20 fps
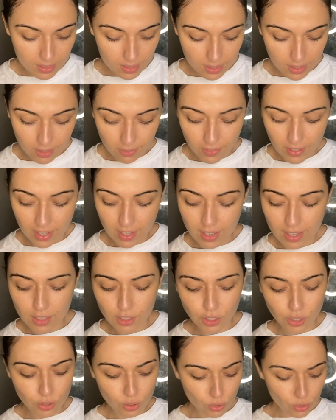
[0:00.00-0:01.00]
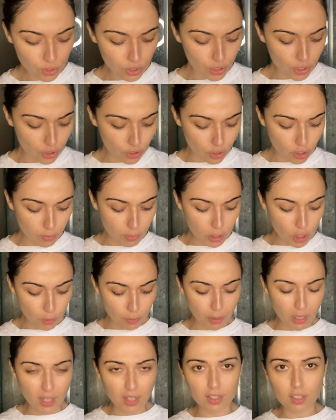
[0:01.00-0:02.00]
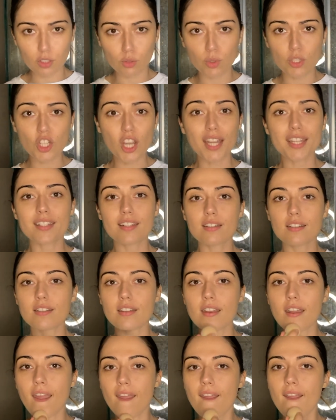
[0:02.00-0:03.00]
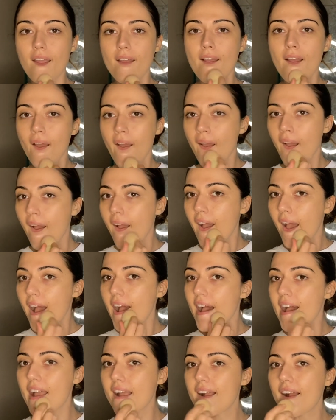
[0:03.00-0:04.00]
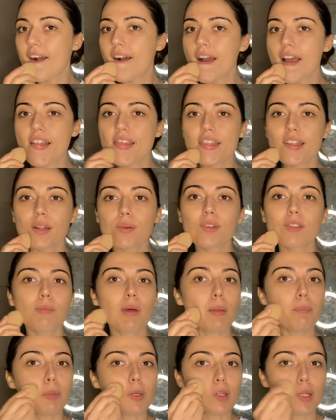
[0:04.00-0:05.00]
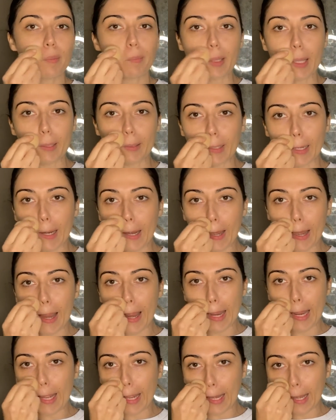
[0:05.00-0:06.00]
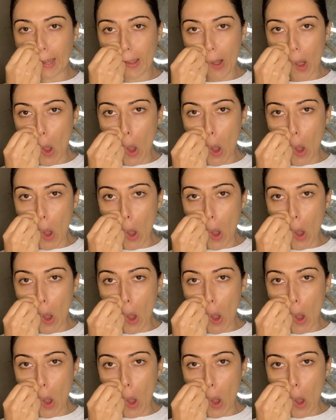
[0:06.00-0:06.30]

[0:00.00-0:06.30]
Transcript: If I used too much product, which I didn't today, I go in there with my beauty blender and